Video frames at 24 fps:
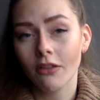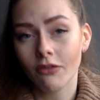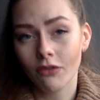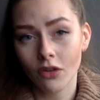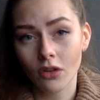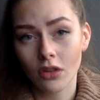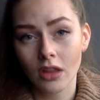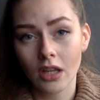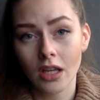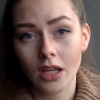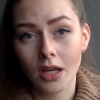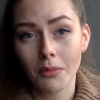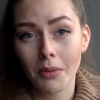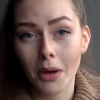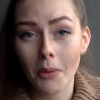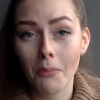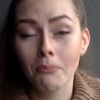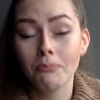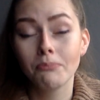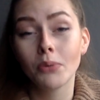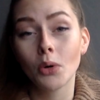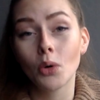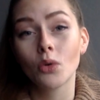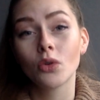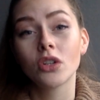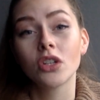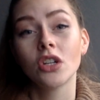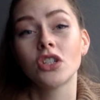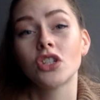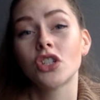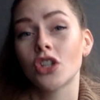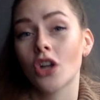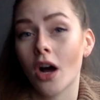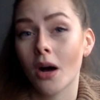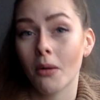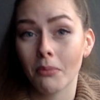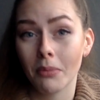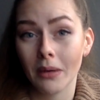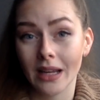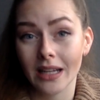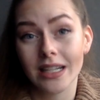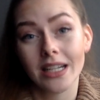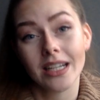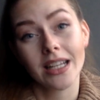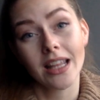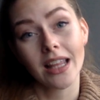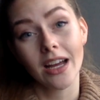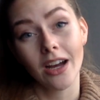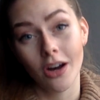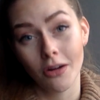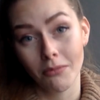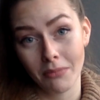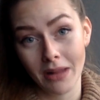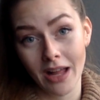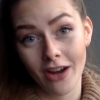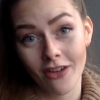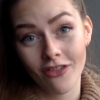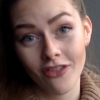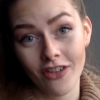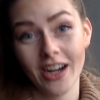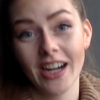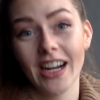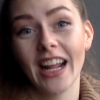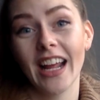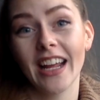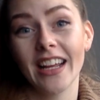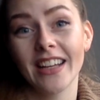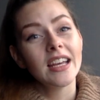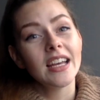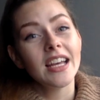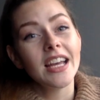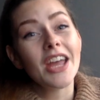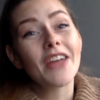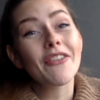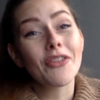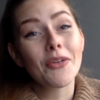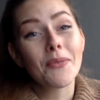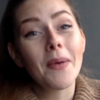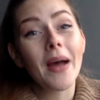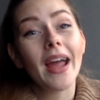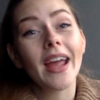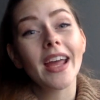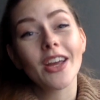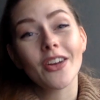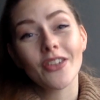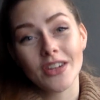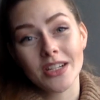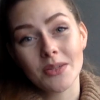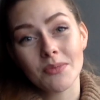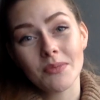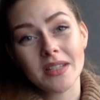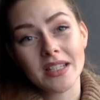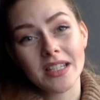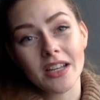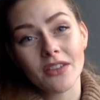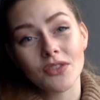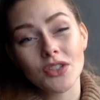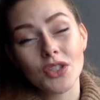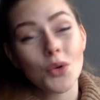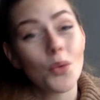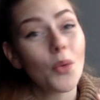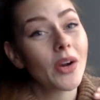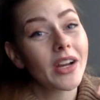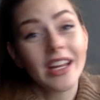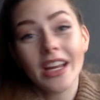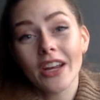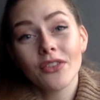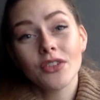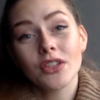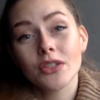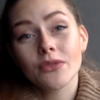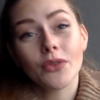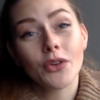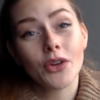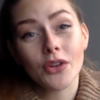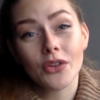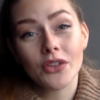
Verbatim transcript: if you think about bulk shopping on Black Friday. If you're buying Christmas gifts or gifts for